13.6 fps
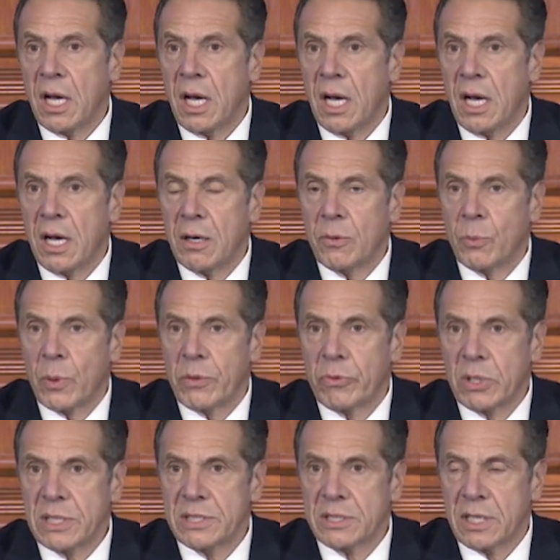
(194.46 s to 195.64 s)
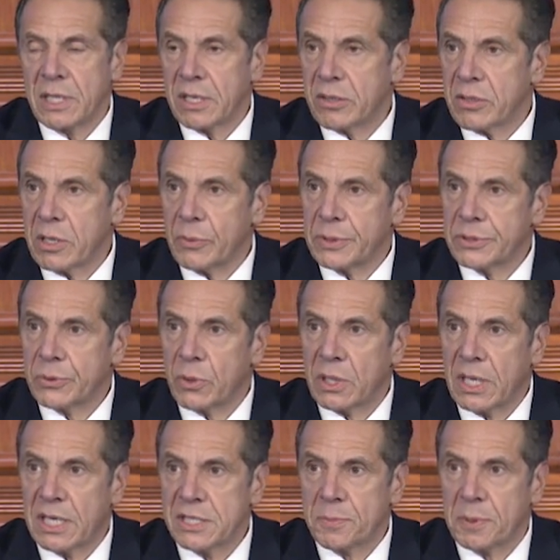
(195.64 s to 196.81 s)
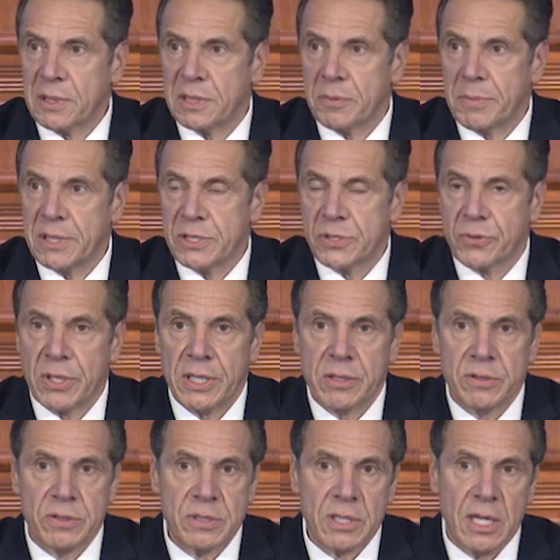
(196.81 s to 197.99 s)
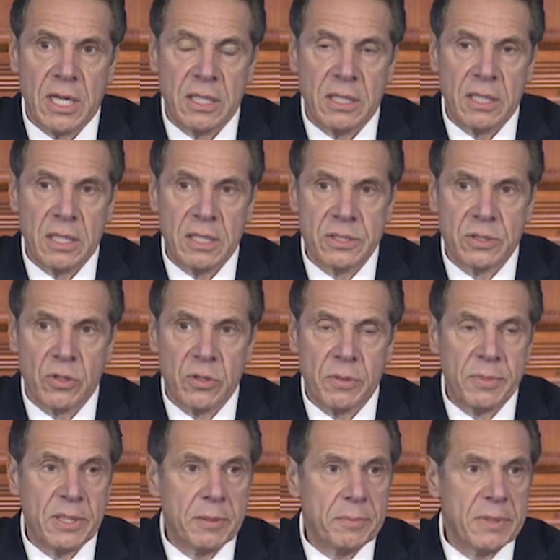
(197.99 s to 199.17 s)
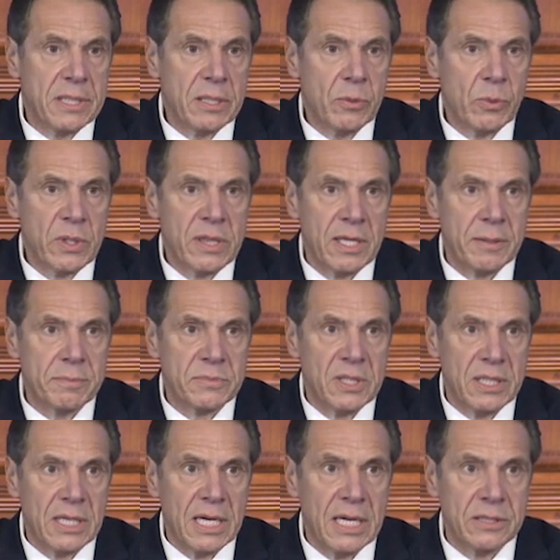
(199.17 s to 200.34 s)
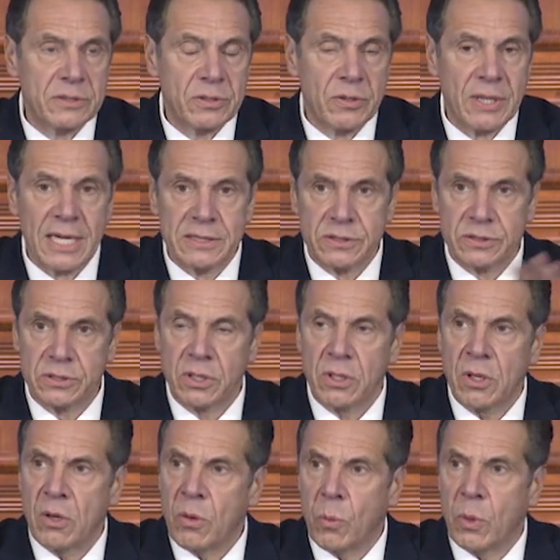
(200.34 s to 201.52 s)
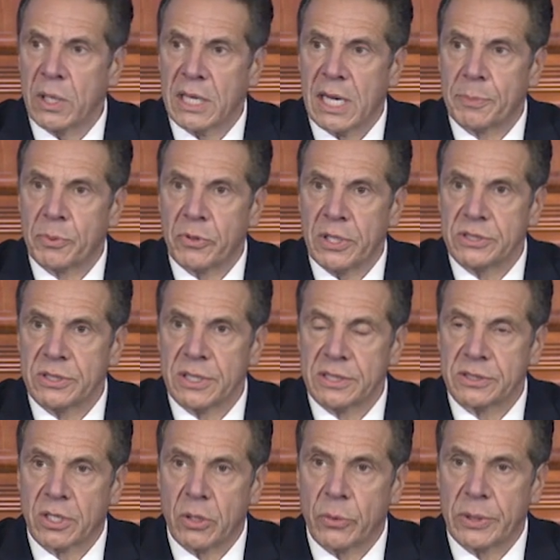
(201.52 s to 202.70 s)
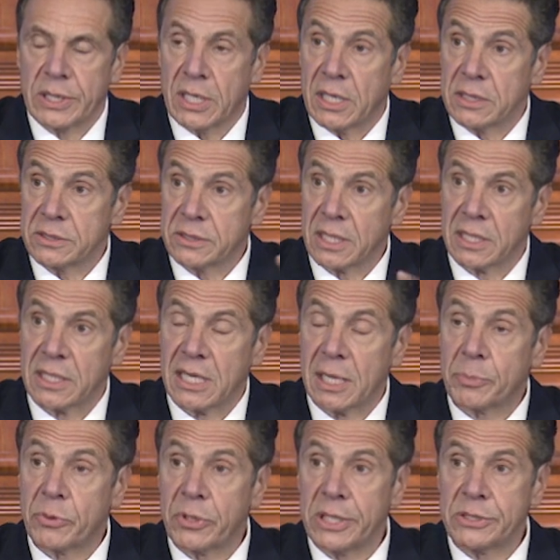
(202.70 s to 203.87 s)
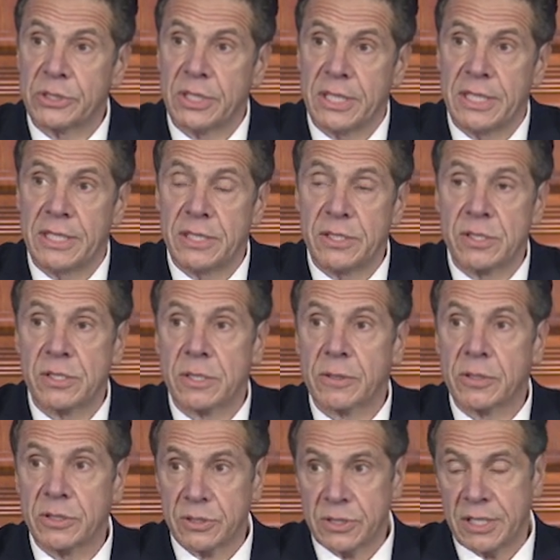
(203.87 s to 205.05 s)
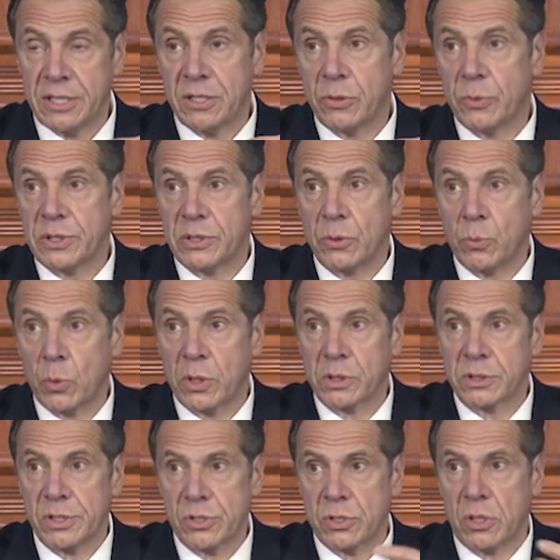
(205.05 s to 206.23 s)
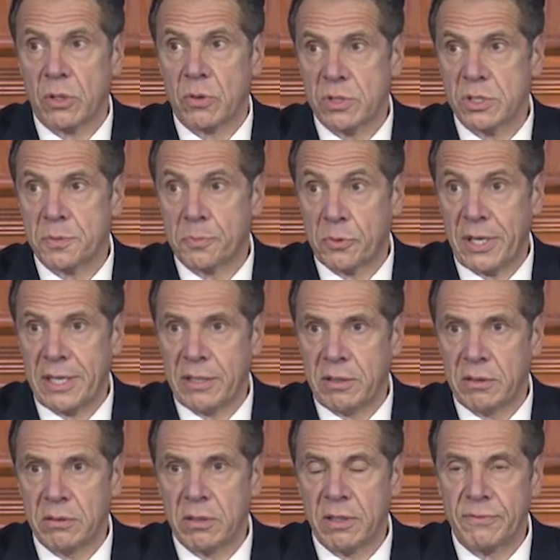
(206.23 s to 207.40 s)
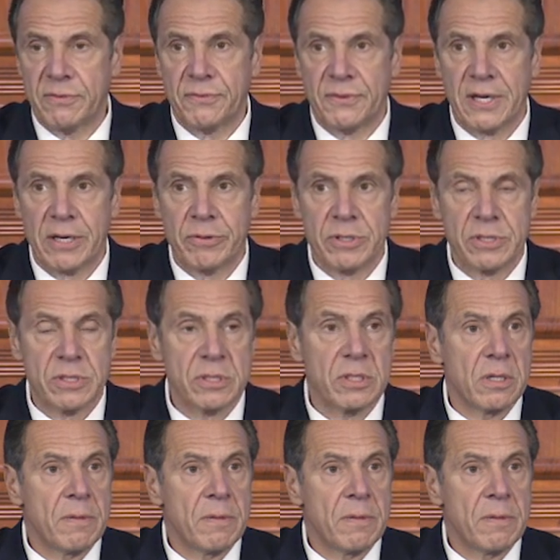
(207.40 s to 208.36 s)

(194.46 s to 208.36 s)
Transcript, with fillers: Uh, we released a letter that went to all hospital administrators, and uh, there's going to be a meeting with them today. So that's one operation that's going on. Second operation is continuing to work to slow the spread of the virus.